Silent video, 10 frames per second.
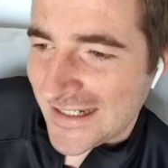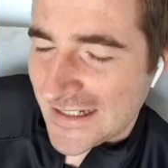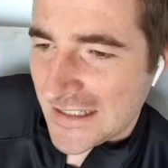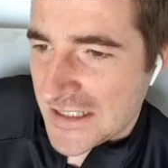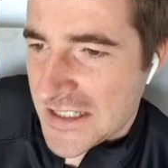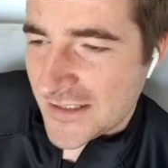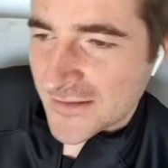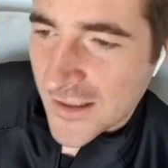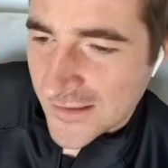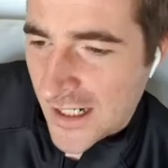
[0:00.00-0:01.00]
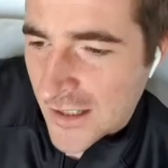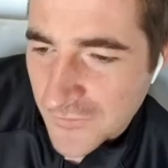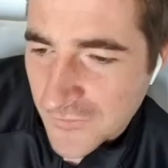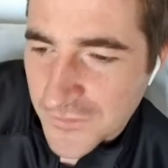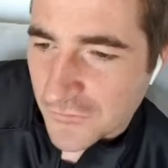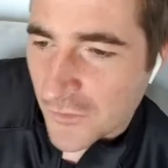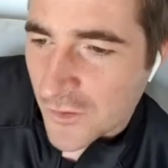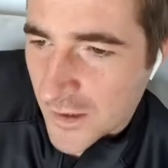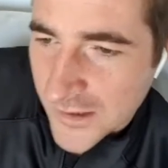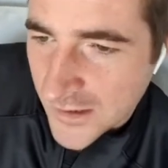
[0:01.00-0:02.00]
he's like the alpha of the group.
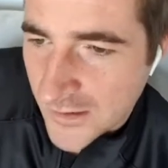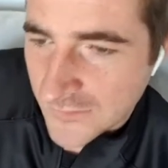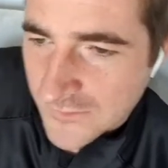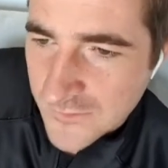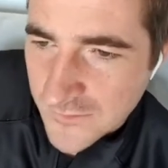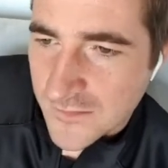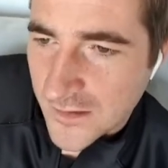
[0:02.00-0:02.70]
Like he's